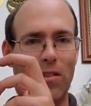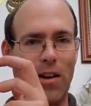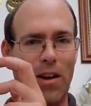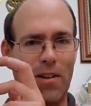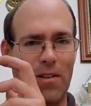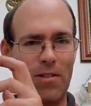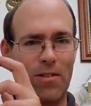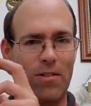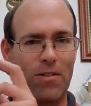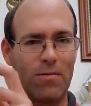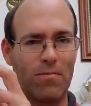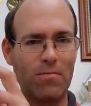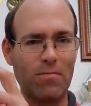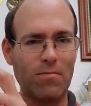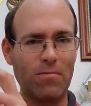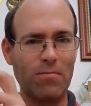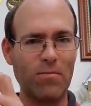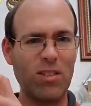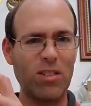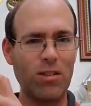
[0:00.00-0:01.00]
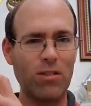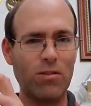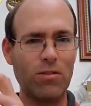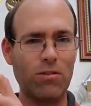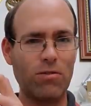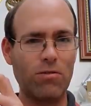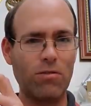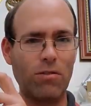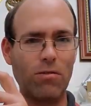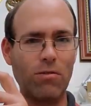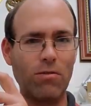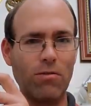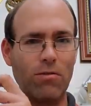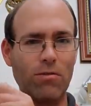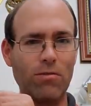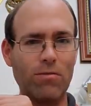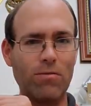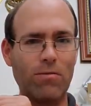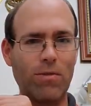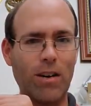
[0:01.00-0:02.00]
under control
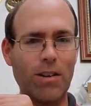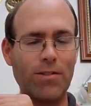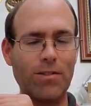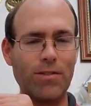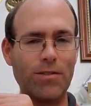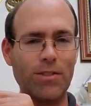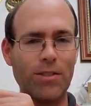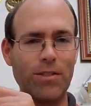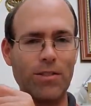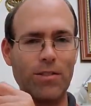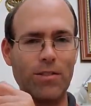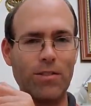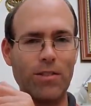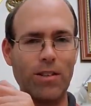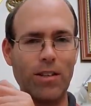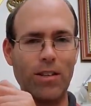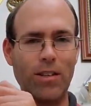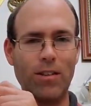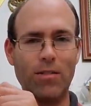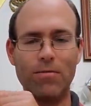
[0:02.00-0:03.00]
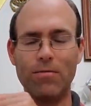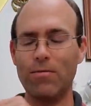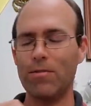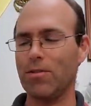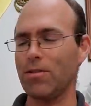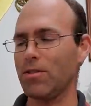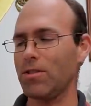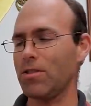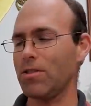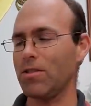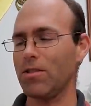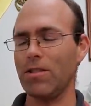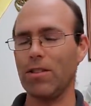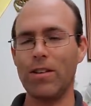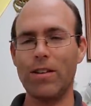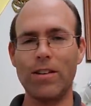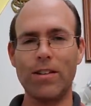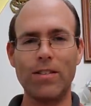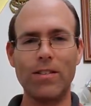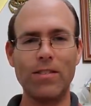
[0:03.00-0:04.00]
rather than, you know, just
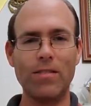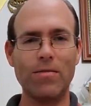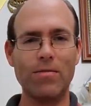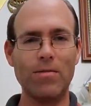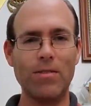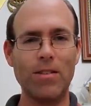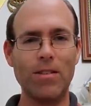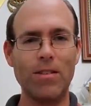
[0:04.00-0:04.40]
letting the